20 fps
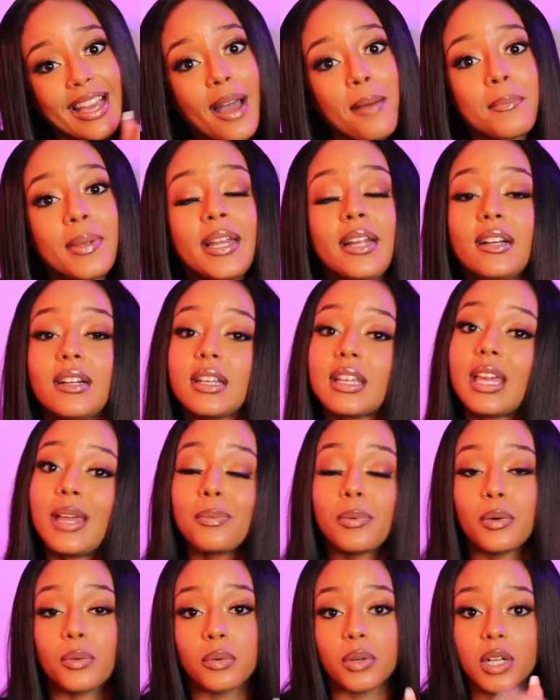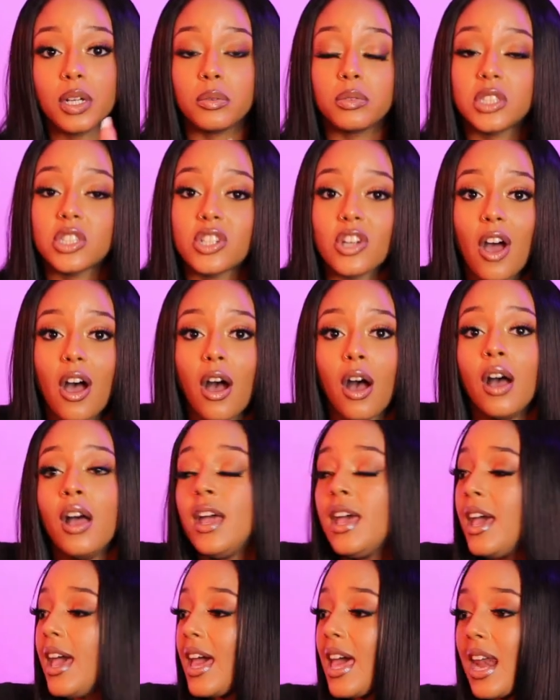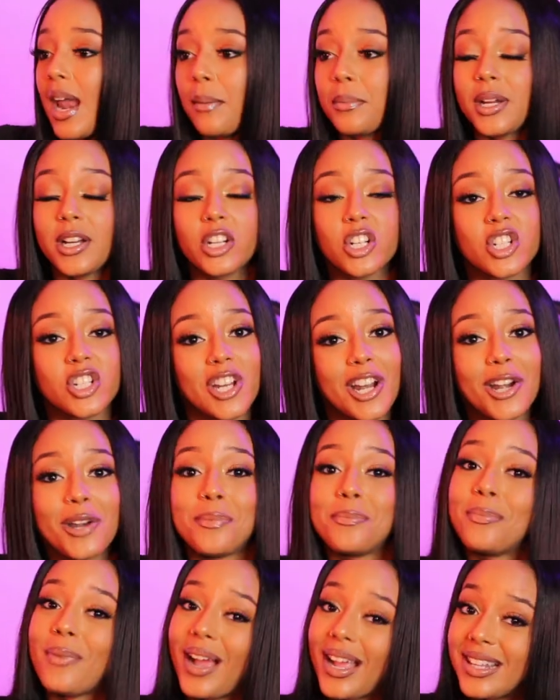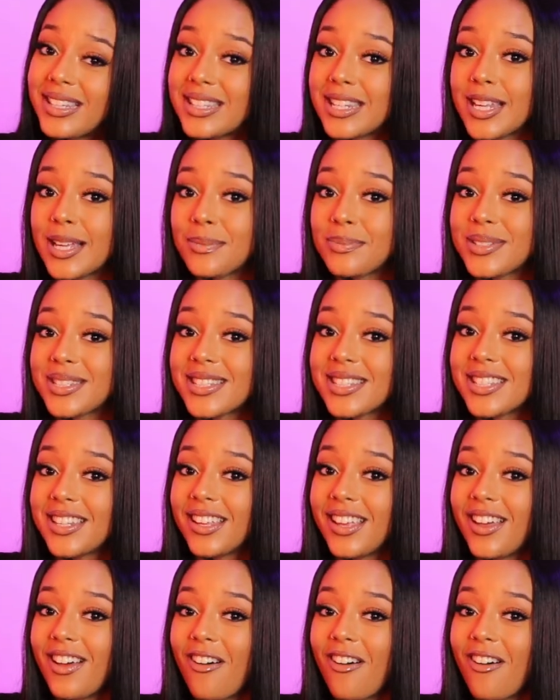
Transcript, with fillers: i'm here to keep it real with y'all and i'm here to share my tips